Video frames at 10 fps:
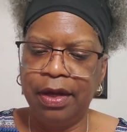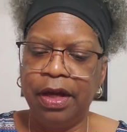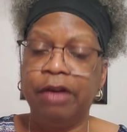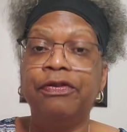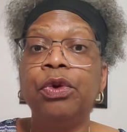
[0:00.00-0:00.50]

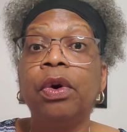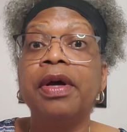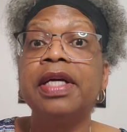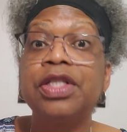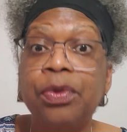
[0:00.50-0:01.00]
If you are
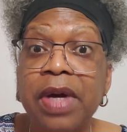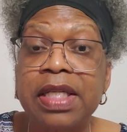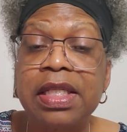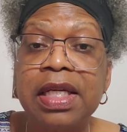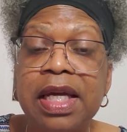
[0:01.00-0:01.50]

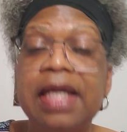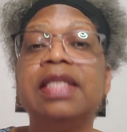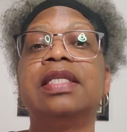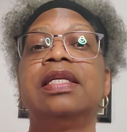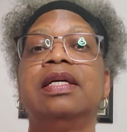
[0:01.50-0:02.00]
interested
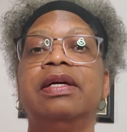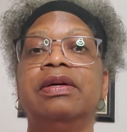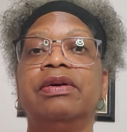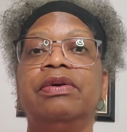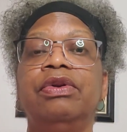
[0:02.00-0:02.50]
in
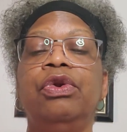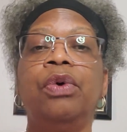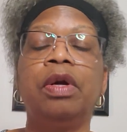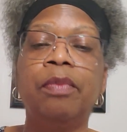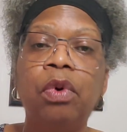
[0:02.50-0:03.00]

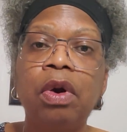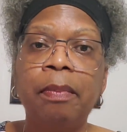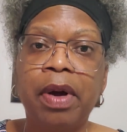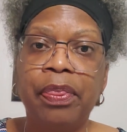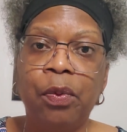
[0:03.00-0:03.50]
knowing more
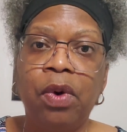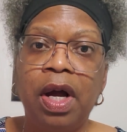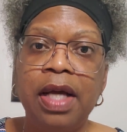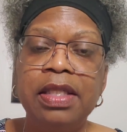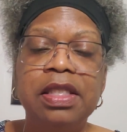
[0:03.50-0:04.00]
about the
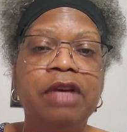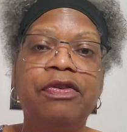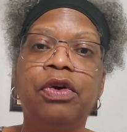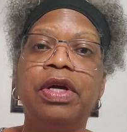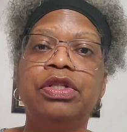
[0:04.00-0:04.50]
wines,
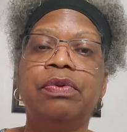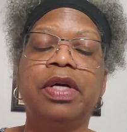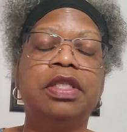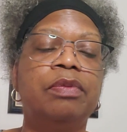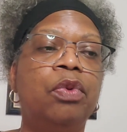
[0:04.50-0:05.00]
if you're
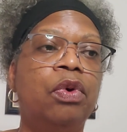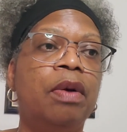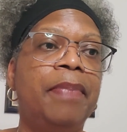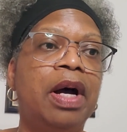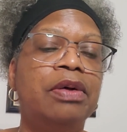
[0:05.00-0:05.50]
interested more
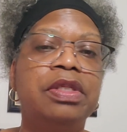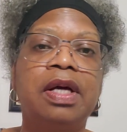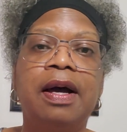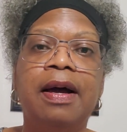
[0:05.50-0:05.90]
about